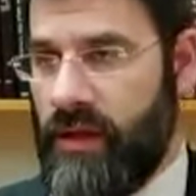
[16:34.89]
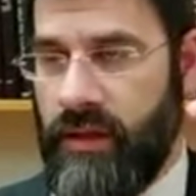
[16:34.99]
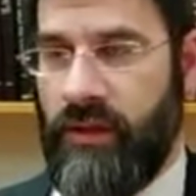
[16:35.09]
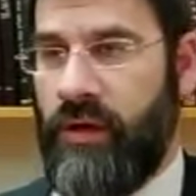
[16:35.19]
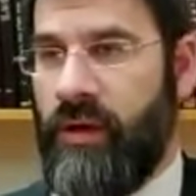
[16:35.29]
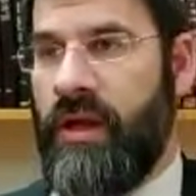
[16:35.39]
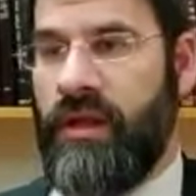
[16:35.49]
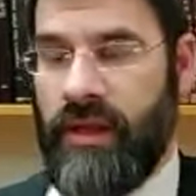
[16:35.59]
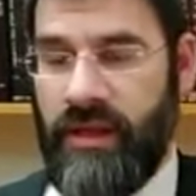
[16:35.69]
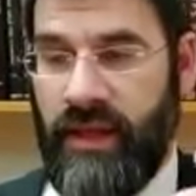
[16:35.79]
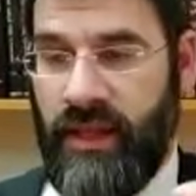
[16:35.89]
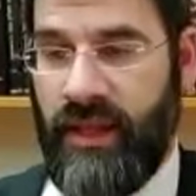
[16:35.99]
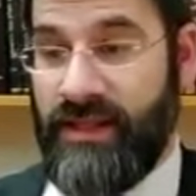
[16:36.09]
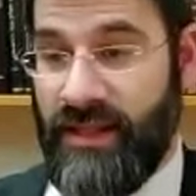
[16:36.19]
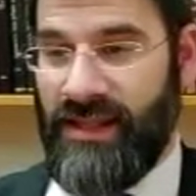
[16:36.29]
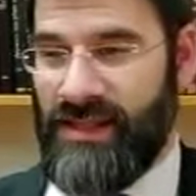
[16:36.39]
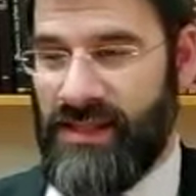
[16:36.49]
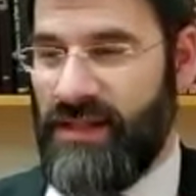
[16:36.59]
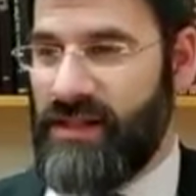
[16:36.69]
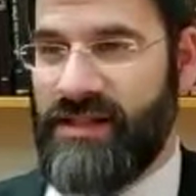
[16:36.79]
and I think this
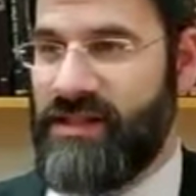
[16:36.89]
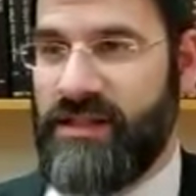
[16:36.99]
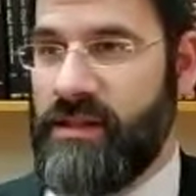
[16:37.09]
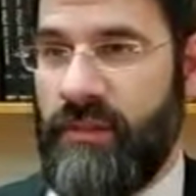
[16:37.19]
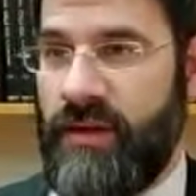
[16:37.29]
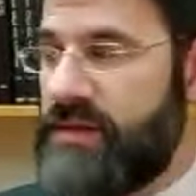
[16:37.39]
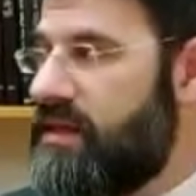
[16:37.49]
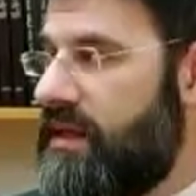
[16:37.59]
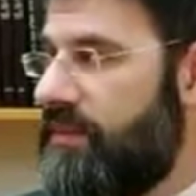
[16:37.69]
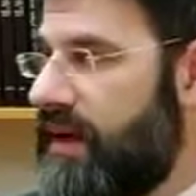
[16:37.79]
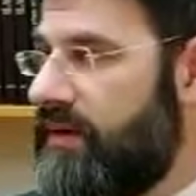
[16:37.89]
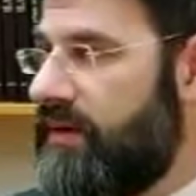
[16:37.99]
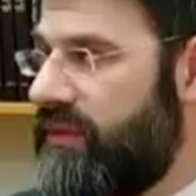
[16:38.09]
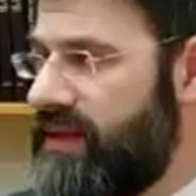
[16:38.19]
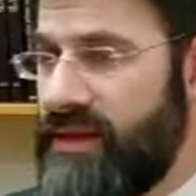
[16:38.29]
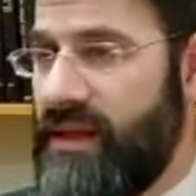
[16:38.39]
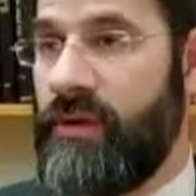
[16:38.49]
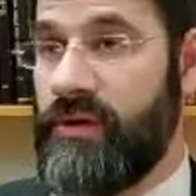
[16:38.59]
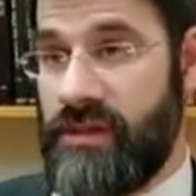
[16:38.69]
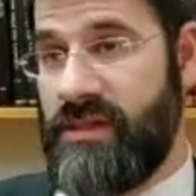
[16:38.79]
is just an amazingly powerful idea,
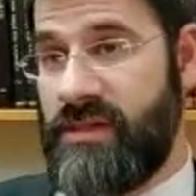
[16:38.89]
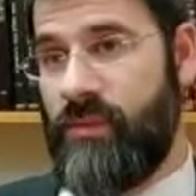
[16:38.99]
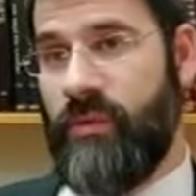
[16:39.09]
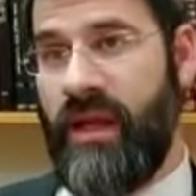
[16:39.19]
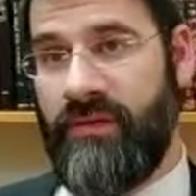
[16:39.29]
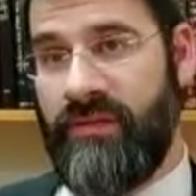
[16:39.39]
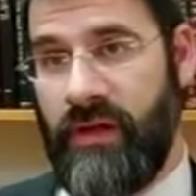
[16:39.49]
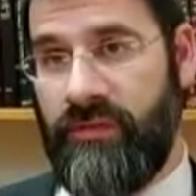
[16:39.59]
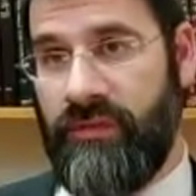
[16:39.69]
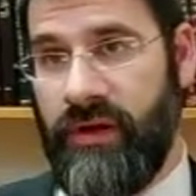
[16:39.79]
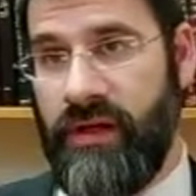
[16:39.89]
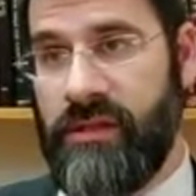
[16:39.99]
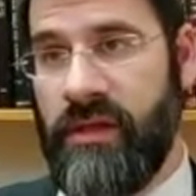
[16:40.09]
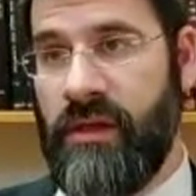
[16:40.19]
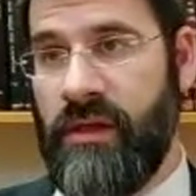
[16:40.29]
because this is what we have in life, right?